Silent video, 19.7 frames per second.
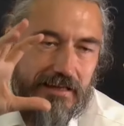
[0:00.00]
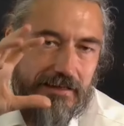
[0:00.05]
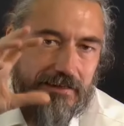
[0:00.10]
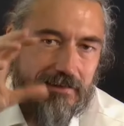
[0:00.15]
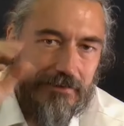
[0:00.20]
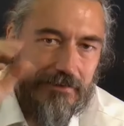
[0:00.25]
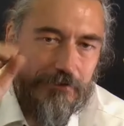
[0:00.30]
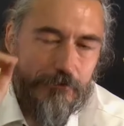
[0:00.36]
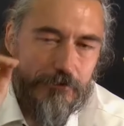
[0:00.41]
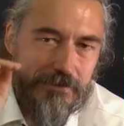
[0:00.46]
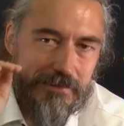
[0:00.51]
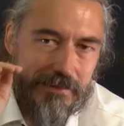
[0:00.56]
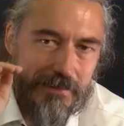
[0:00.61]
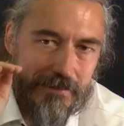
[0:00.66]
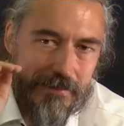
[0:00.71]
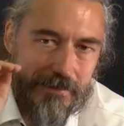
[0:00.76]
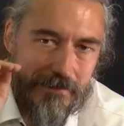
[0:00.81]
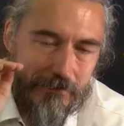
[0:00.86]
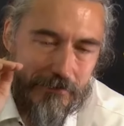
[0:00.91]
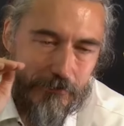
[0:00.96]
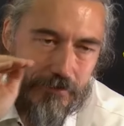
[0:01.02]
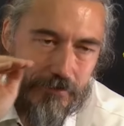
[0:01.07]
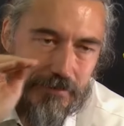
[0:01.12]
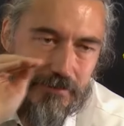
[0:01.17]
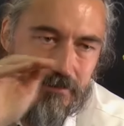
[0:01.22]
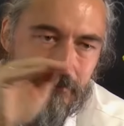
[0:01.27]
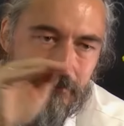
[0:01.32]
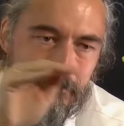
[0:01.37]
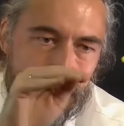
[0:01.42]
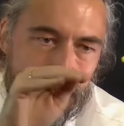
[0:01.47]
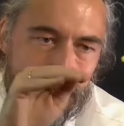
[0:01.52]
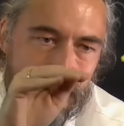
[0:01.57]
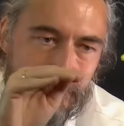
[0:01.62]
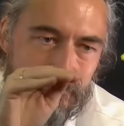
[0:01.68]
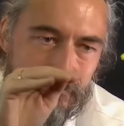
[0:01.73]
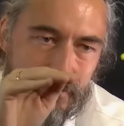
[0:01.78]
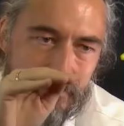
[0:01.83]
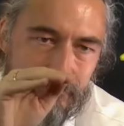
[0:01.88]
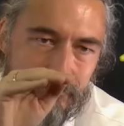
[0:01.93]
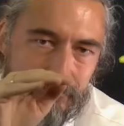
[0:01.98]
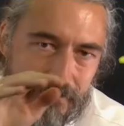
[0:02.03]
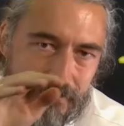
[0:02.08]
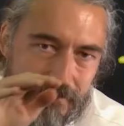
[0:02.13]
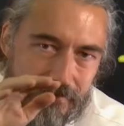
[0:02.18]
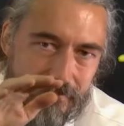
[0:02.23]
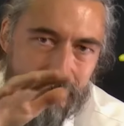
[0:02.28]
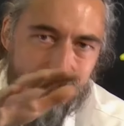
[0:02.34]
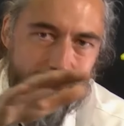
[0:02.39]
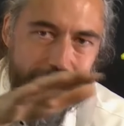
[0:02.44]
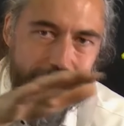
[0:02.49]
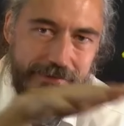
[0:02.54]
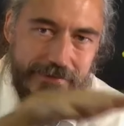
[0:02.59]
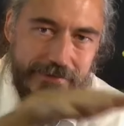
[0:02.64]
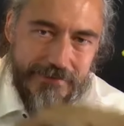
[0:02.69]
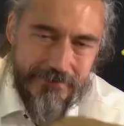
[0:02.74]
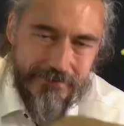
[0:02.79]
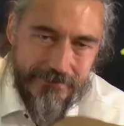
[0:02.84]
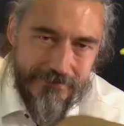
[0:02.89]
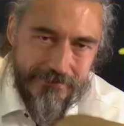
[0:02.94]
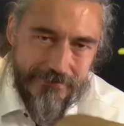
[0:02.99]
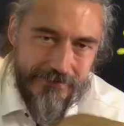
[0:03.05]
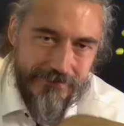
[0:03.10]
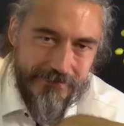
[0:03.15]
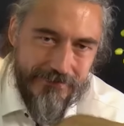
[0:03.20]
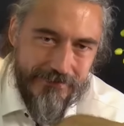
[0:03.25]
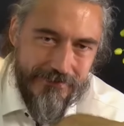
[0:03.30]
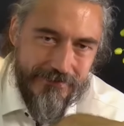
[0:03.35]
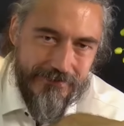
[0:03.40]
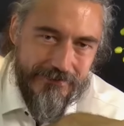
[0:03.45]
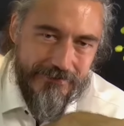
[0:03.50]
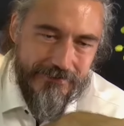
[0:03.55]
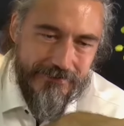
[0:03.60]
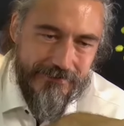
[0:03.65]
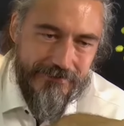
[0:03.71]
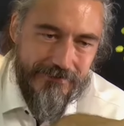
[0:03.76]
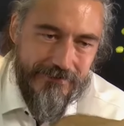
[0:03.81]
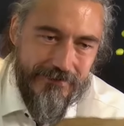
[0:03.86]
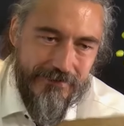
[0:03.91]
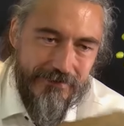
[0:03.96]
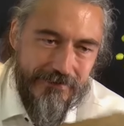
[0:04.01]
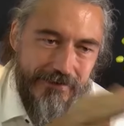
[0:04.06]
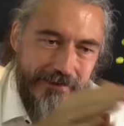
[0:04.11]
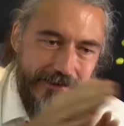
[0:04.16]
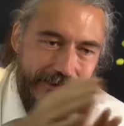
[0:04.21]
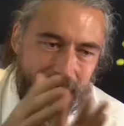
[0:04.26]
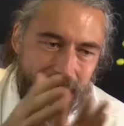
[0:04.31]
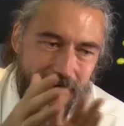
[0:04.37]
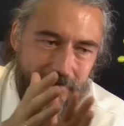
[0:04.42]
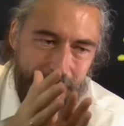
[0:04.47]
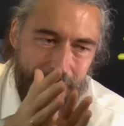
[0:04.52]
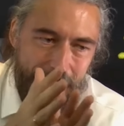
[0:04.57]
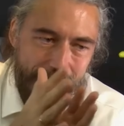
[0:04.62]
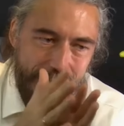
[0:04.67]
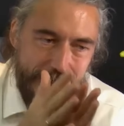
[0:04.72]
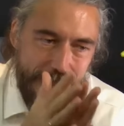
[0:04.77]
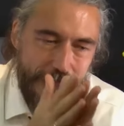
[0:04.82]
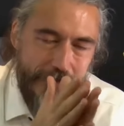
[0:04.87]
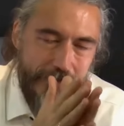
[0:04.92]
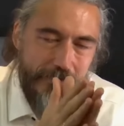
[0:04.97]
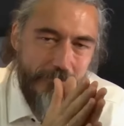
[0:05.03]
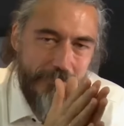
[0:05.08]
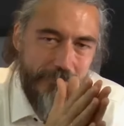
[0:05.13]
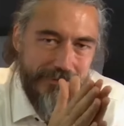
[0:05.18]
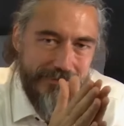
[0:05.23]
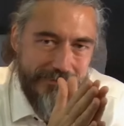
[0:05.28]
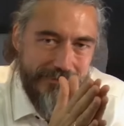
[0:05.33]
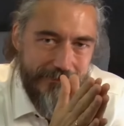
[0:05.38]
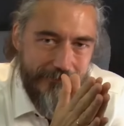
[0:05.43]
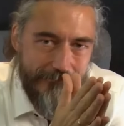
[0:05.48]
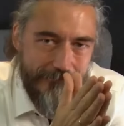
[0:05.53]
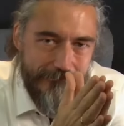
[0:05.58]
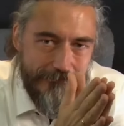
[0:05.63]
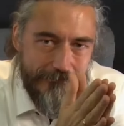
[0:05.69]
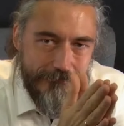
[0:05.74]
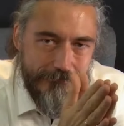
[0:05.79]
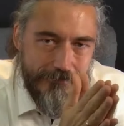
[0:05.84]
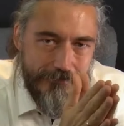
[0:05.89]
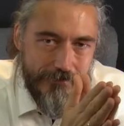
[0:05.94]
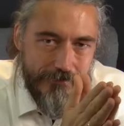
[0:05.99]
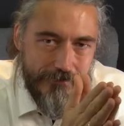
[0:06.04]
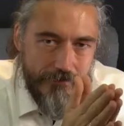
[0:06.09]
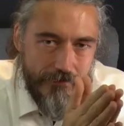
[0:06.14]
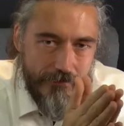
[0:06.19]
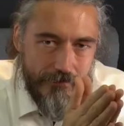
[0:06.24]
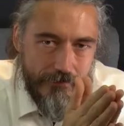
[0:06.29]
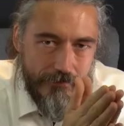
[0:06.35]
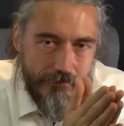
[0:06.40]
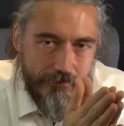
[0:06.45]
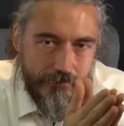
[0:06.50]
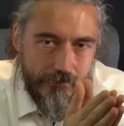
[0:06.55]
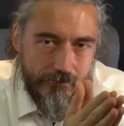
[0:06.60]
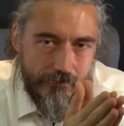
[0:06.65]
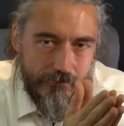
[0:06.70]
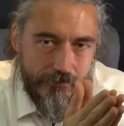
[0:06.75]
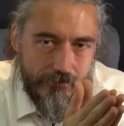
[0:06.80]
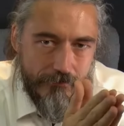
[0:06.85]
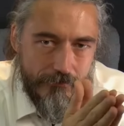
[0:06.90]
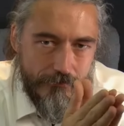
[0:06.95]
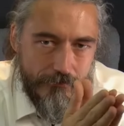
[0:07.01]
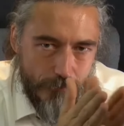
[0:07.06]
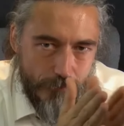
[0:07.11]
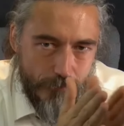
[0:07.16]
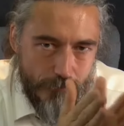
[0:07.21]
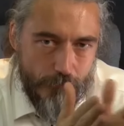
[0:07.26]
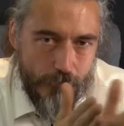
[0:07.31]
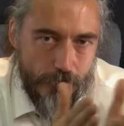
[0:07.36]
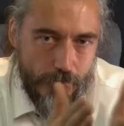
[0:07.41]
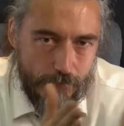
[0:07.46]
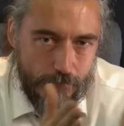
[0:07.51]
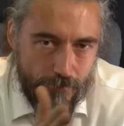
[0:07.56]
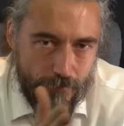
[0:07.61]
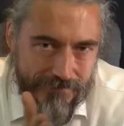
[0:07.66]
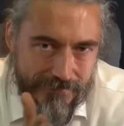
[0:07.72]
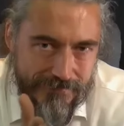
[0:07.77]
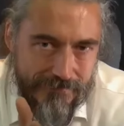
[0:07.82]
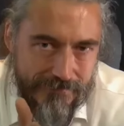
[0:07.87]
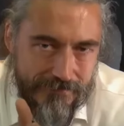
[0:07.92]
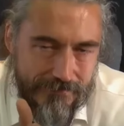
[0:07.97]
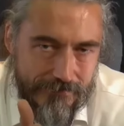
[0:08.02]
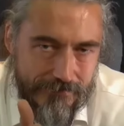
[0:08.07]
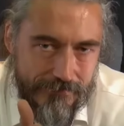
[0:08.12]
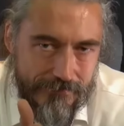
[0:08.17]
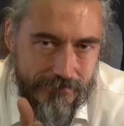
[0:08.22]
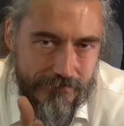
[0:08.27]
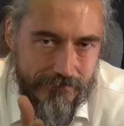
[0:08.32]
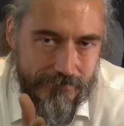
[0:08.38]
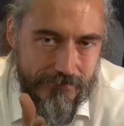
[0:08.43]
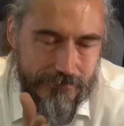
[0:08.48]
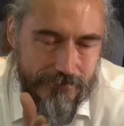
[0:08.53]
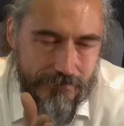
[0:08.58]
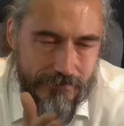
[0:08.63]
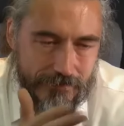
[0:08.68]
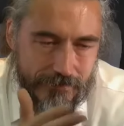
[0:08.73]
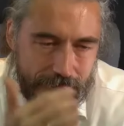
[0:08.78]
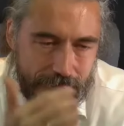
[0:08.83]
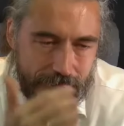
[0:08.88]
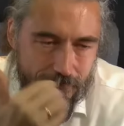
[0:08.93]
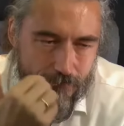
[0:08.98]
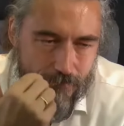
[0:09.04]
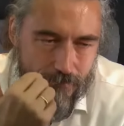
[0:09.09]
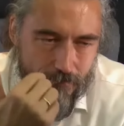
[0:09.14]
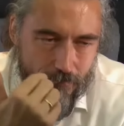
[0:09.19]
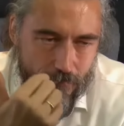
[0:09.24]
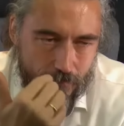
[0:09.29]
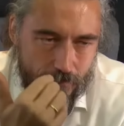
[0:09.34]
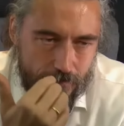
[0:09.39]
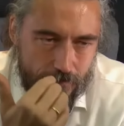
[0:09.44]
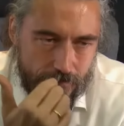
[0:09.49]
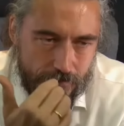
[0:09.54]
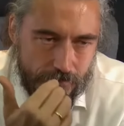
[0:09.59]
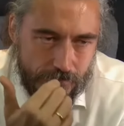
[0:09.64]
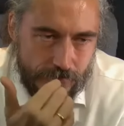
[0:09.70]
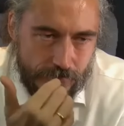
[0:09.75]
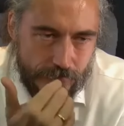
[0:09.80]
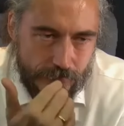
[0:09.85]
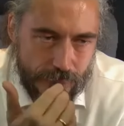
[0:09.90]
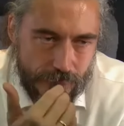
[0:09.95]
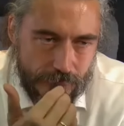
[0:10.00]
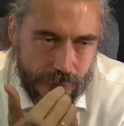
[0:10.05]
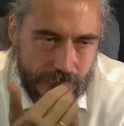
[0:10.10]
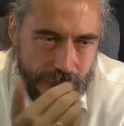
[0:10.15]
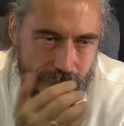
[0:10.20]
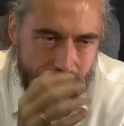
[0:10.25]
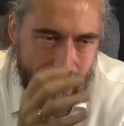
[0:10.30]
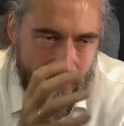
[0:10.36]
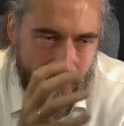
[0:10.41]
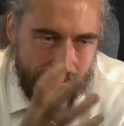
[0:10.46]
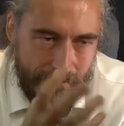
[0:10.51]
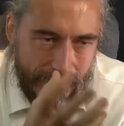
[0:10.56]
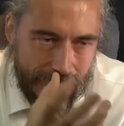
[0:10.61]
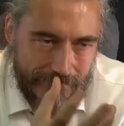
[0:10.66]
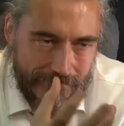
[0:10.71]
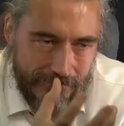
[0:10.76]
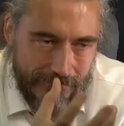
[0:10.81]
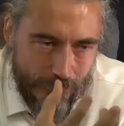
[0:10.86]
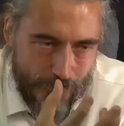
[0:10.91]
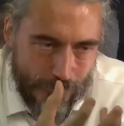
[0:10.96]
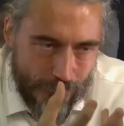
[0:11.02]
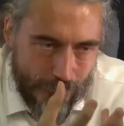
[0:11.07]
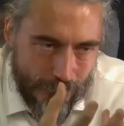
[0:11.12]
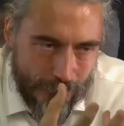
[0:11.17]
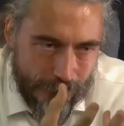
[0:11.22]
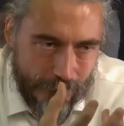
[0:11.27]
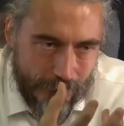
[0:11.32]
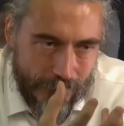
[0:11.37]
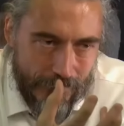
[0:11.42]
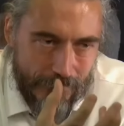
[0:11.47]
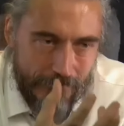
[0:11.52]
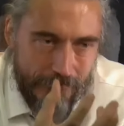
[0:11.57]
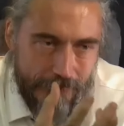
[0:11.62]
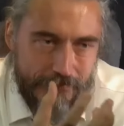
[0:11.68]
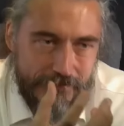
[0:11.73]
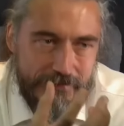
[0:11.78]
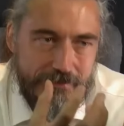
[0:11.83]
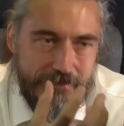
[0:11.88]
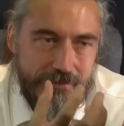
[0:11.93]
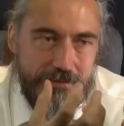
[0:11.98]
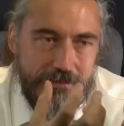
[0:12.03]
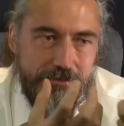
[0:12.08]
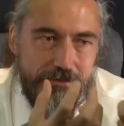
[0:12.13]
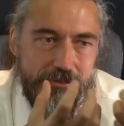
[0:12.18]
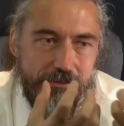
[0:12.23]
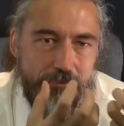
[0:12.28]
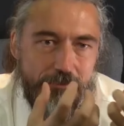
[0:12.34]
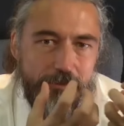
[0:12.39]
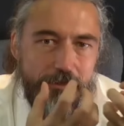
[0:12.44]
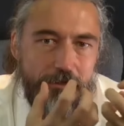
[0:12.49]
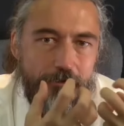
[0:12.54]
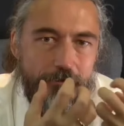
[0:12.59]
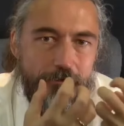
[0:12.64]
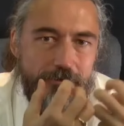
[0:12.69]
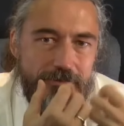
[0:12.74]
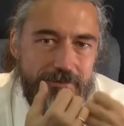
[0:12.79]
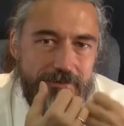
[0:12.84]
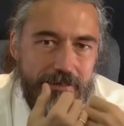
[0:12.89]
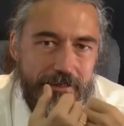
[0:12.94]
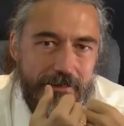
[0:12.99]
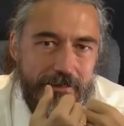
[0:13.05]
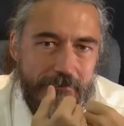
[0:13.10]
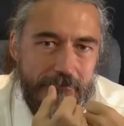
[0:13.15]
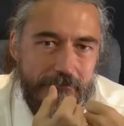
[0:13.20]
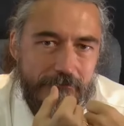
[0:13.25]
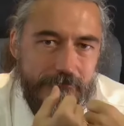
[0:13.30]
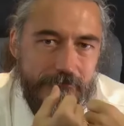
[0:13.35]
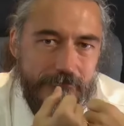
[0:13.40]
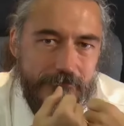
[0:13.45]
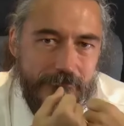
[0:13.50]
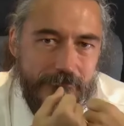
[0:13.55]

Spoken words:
it looks like I look at the book of life indirectly. If I train myself to be more present and to be more attuned, the book of life is teaching me all the time.